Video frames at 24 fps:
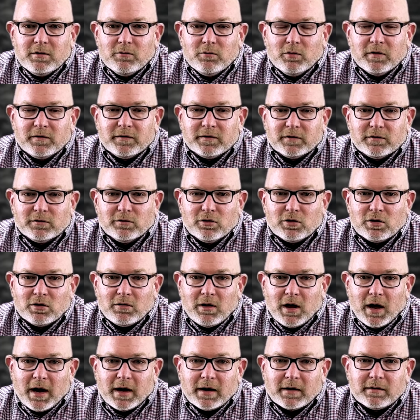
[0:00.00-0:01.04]
what does it look
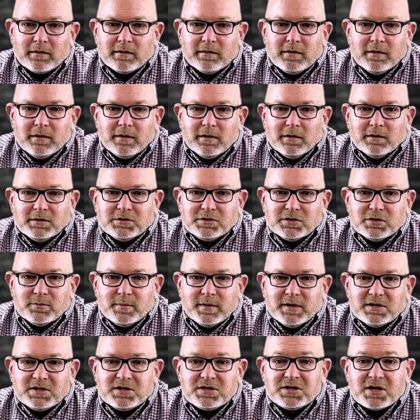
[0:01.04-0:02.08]
like to
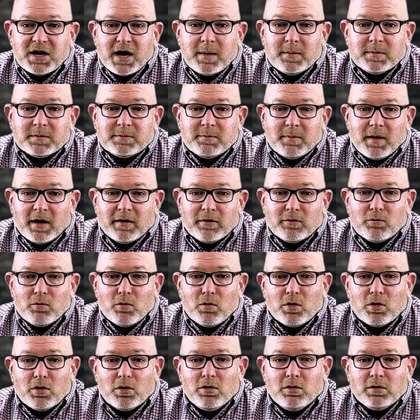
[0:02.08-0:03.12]
be shaped by the
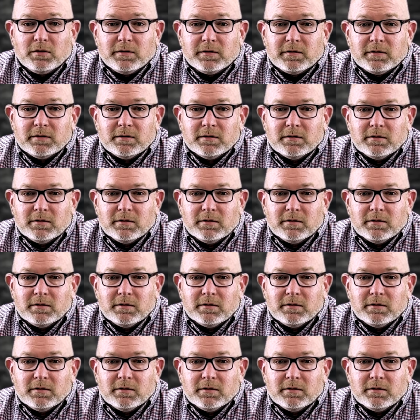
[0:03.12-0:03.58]
world